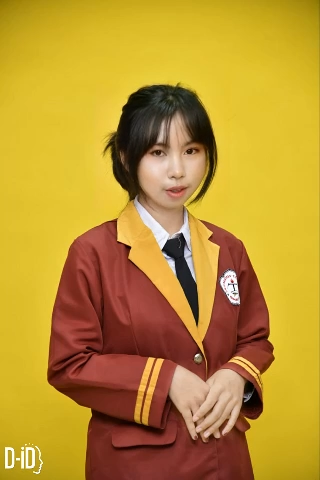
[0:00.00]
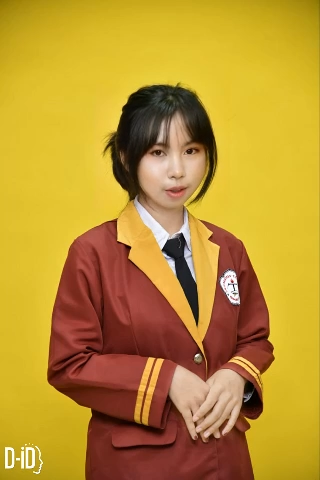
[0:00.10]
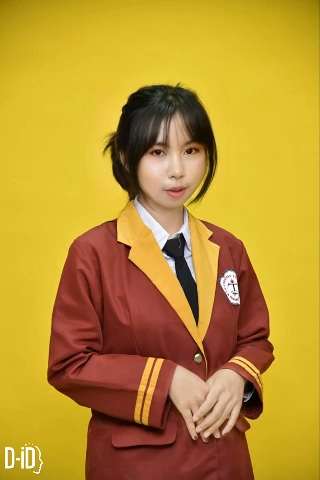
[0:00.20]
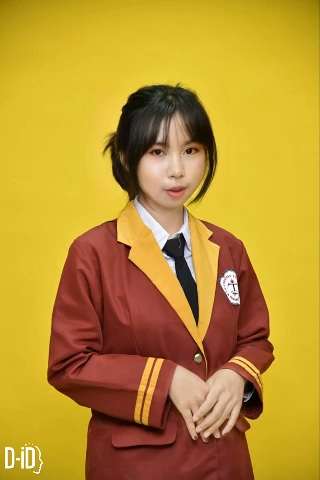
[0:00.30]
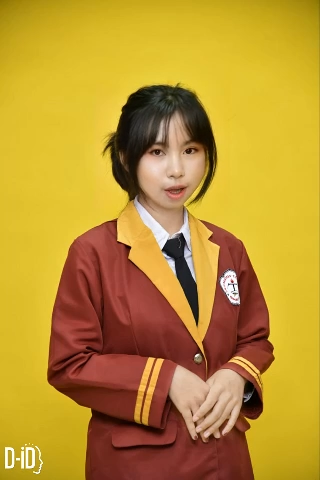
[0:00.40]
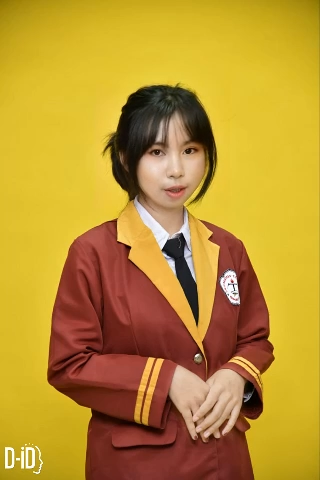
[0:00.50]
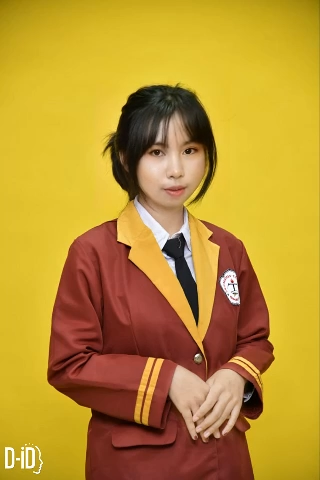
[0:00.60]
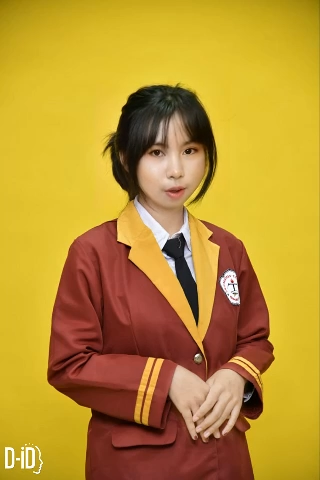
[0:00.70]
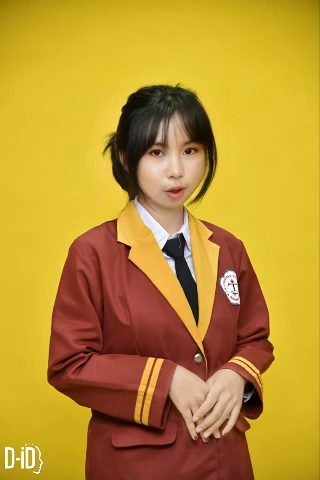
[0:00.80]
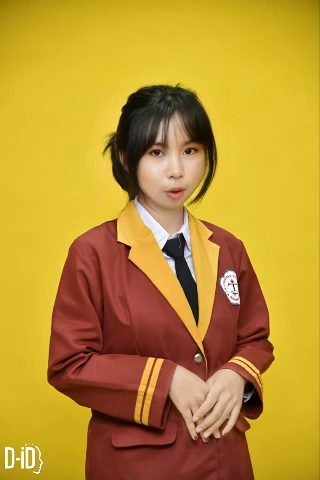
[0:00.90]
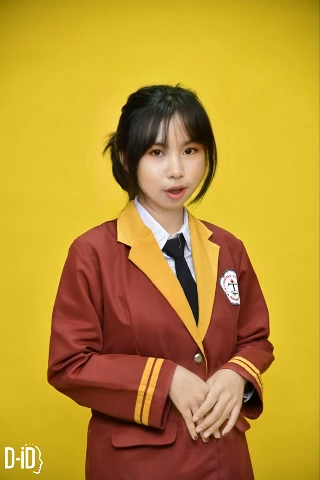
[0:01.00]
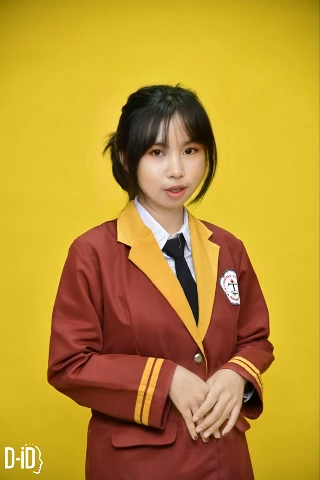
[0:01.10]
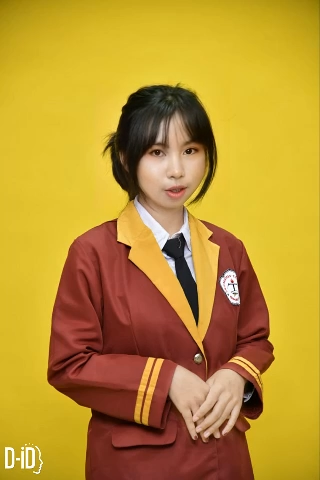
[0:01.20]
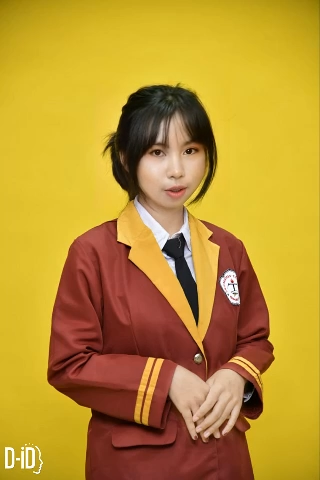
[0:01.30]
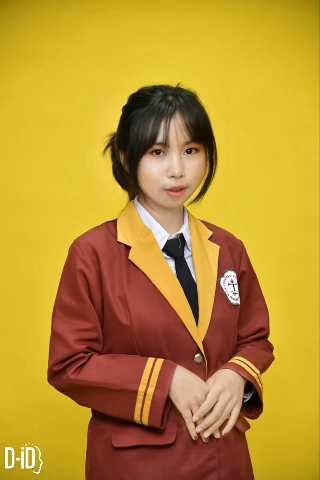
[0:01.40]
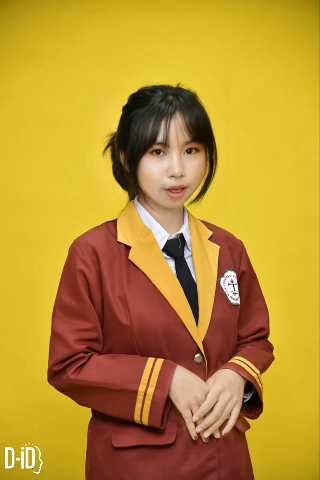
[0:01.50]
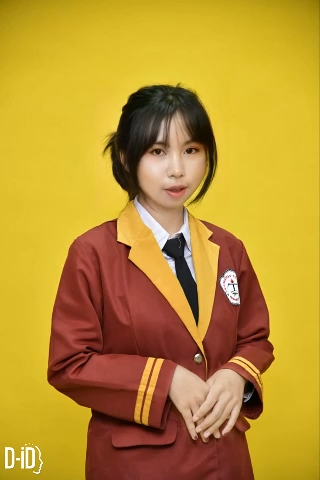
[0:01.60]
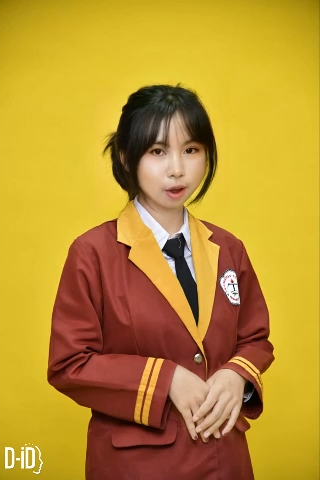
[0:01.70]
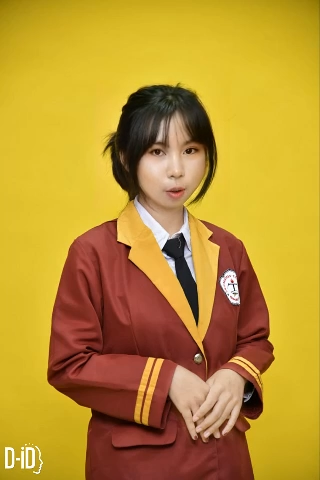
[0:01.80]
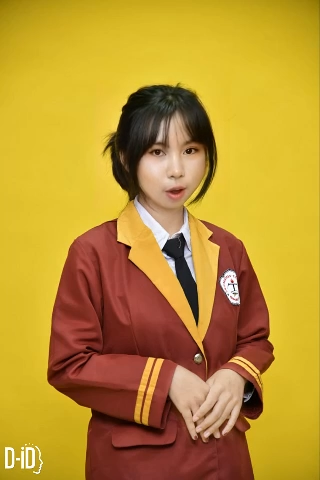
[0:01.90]

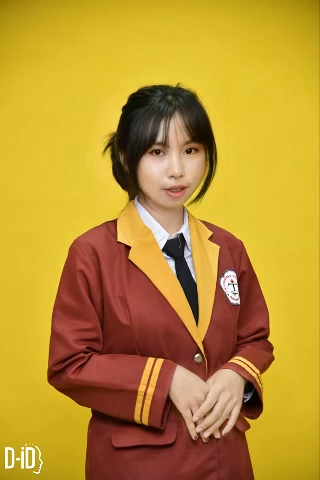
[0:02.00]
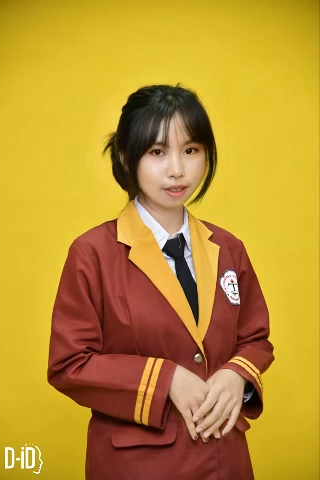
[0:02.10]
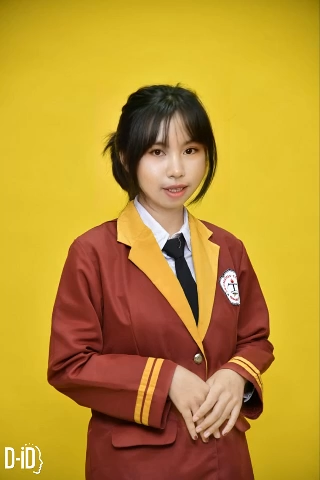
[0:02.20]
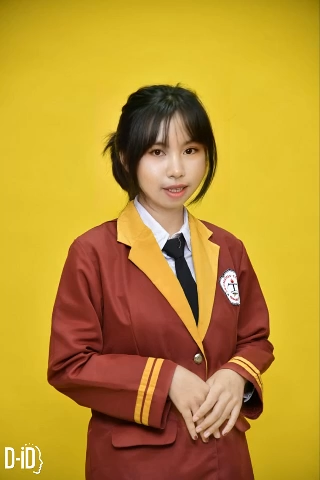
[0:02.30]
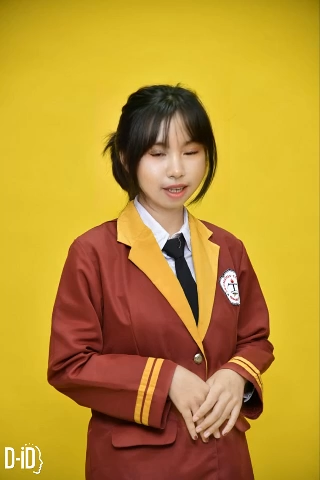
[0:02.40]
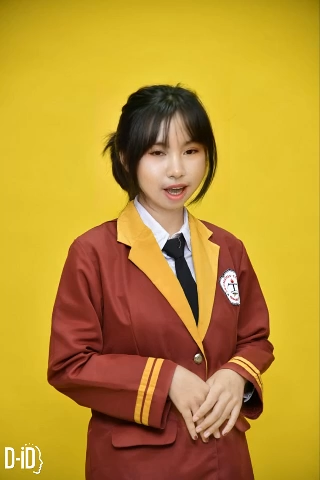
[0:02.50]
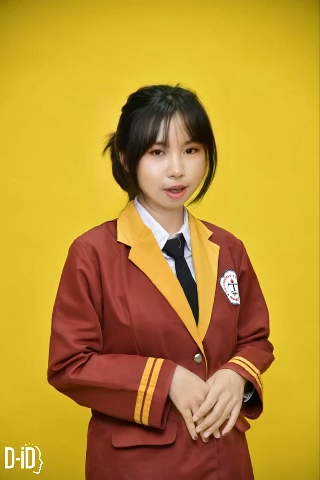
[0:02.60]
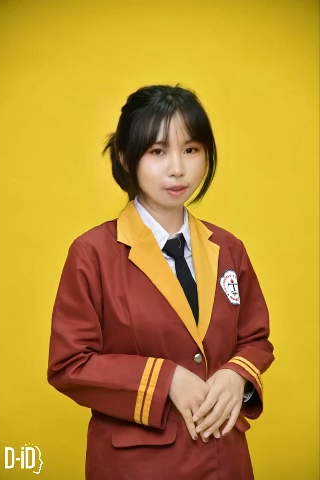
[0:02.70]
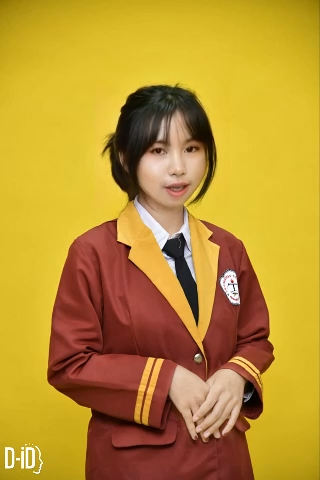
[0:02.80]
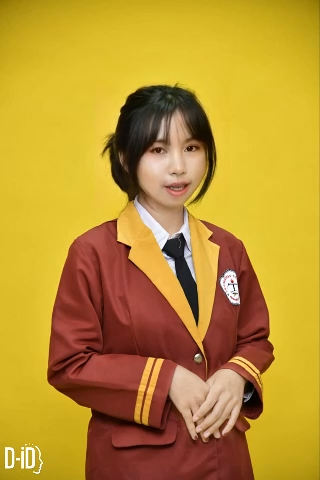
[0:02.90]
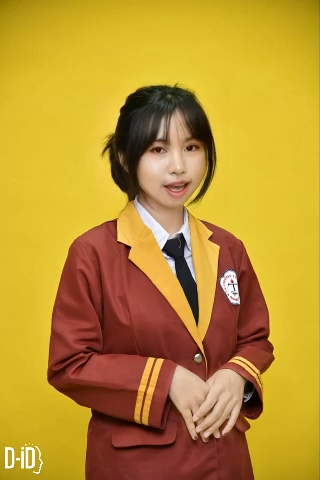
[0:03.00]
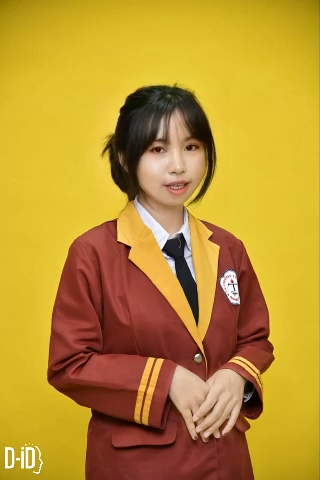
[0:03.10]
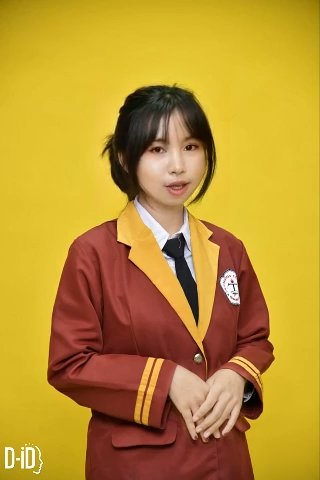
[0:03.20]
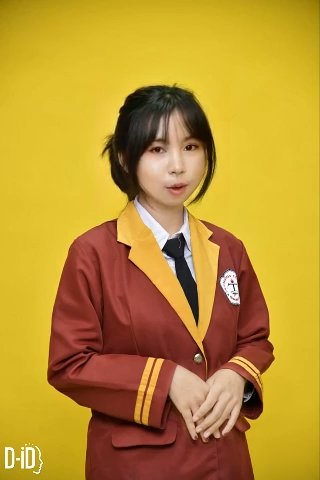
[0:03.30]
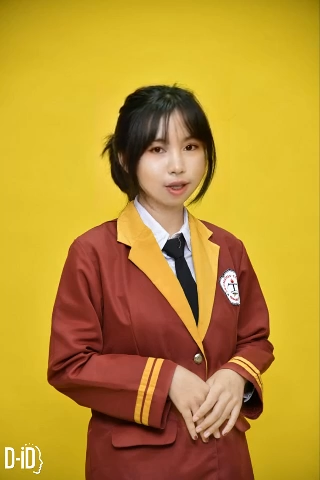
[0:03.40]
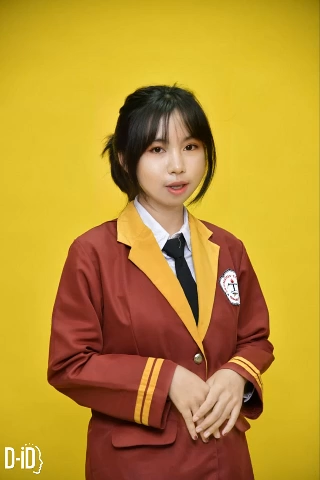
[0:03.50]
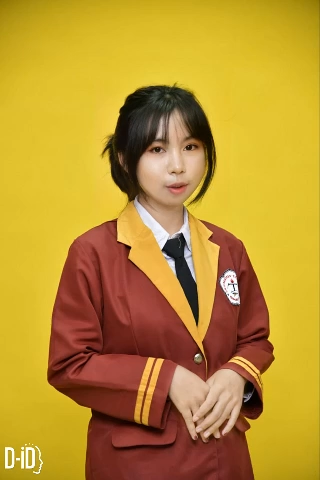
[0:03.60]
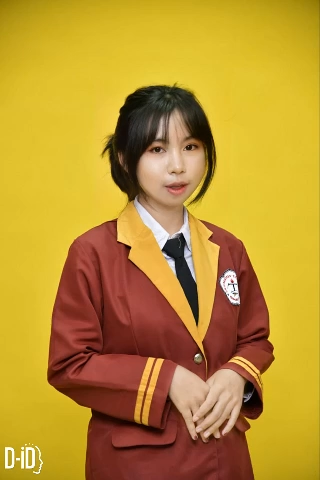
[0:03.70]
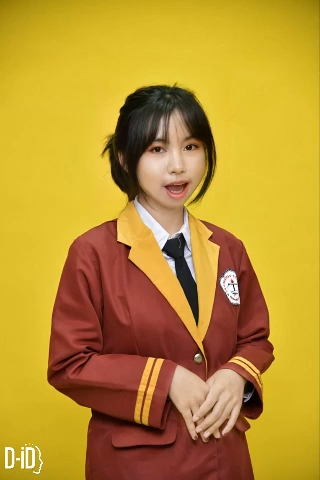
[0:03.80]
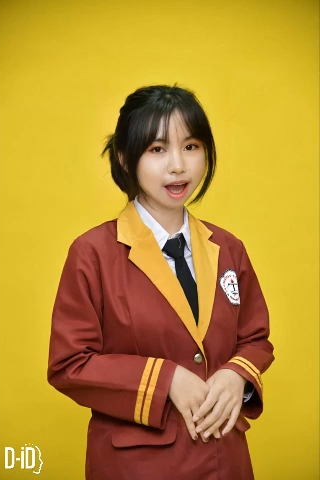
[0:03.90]
234122016 Accounting Class
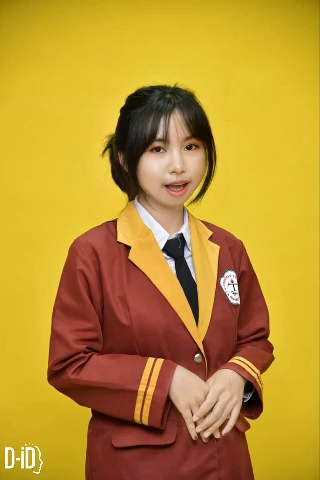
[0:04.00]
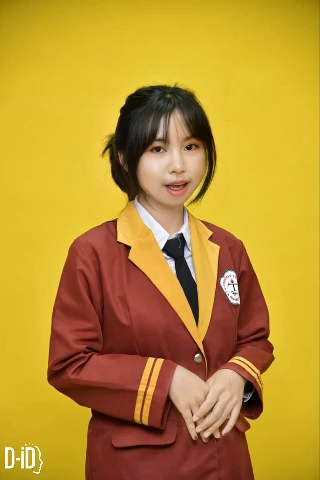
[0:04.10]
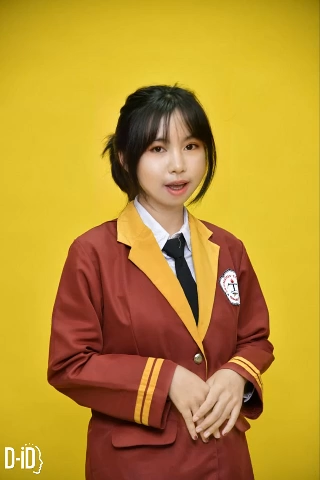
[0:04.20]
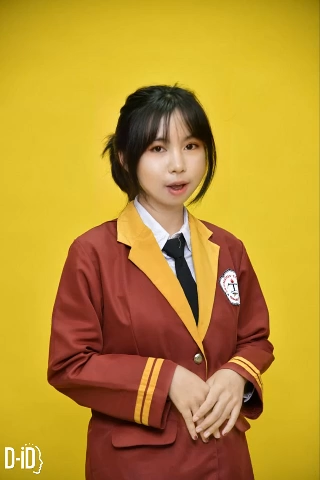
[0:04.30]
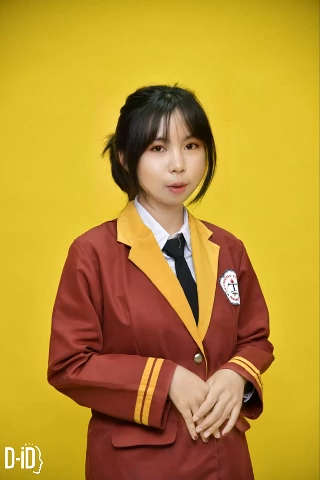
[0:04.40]
23A.